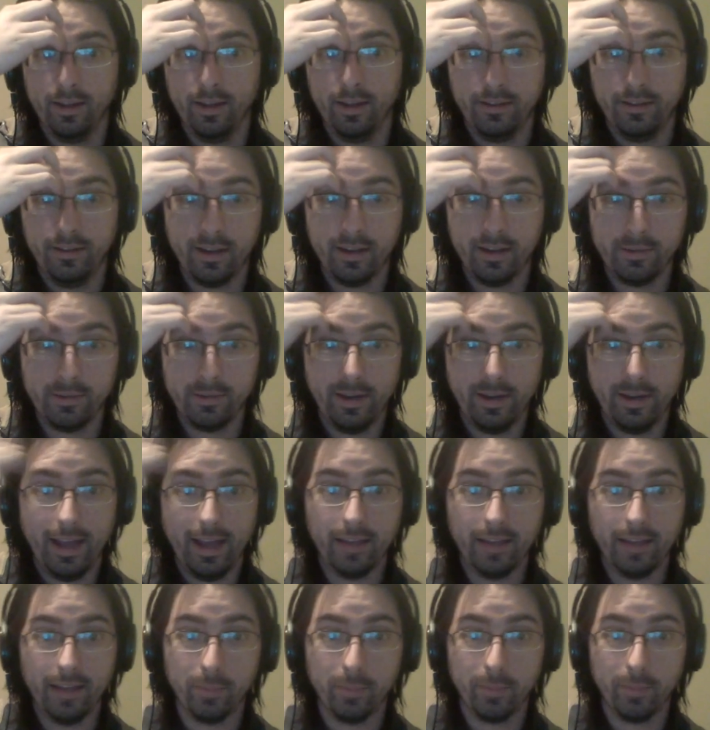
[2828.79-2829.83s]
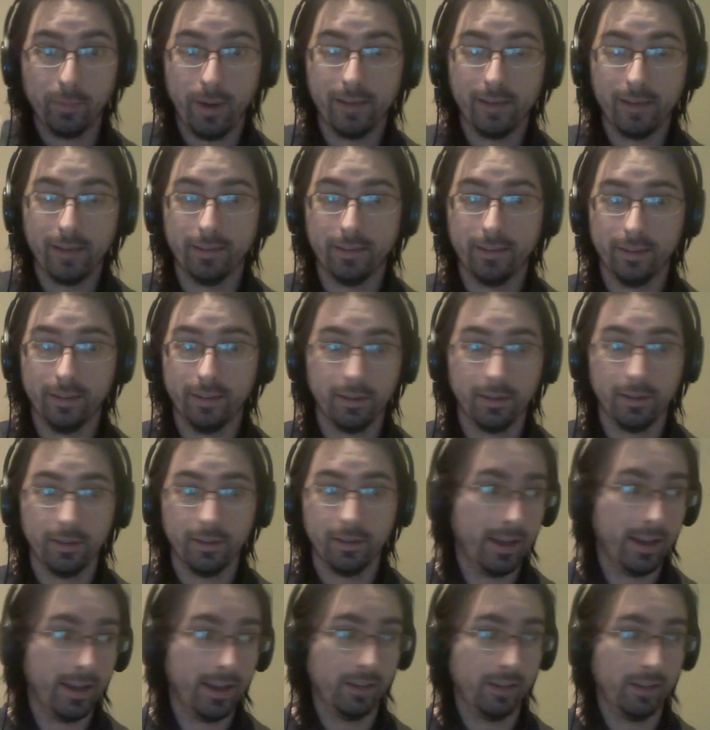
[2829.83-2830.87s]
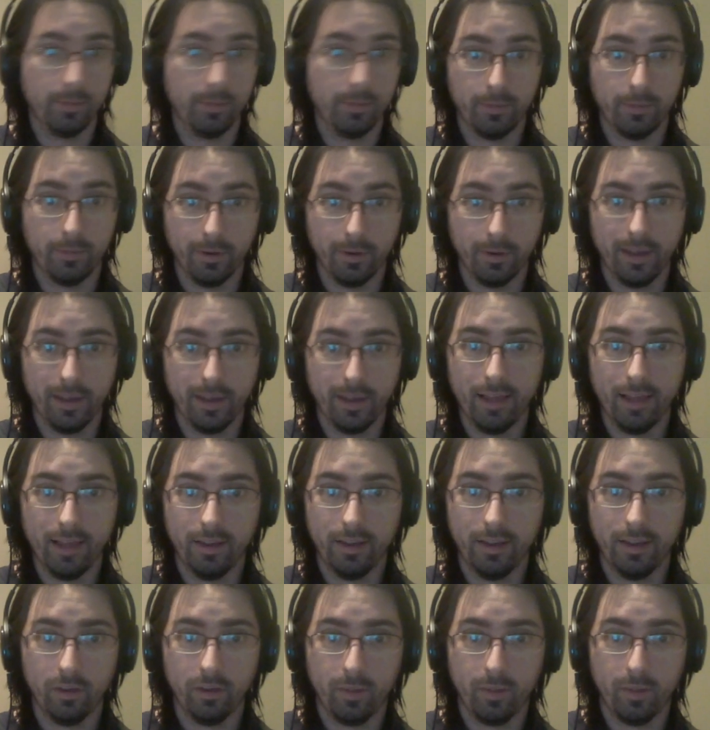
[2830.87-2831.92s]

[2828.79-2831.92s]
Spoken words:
Josh Rain has precious little seconds before that little